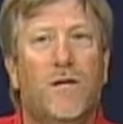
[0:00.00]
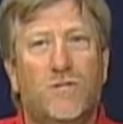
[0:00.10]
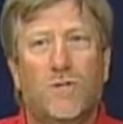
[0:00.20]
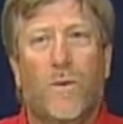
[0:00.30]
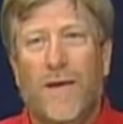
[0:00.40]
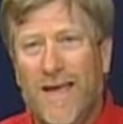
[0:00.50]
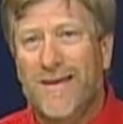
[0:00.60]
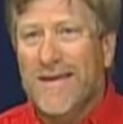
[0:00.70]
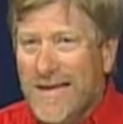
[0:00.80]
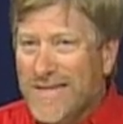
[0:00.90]
so
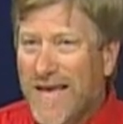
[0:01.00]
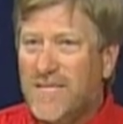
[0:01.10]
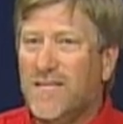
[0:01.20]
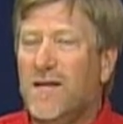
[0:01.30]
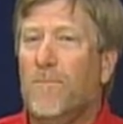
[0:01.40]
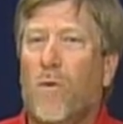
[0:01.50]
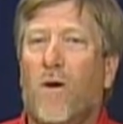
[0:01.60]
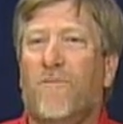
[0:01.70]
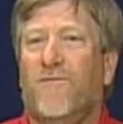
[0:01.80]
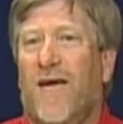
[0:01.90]
it takes a little
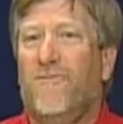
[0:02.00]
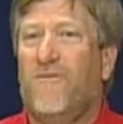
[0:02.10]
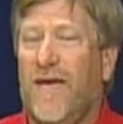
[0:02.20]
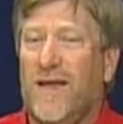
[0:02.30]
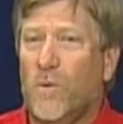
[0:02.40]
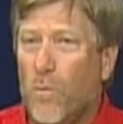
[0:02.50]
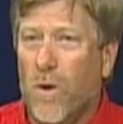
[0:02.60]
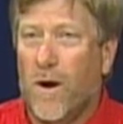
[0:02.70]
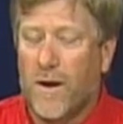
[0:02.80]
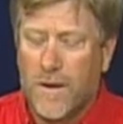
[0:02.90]
more for that fan to
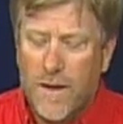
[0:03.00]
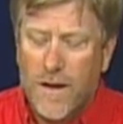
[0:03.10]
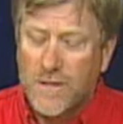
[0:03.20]
work.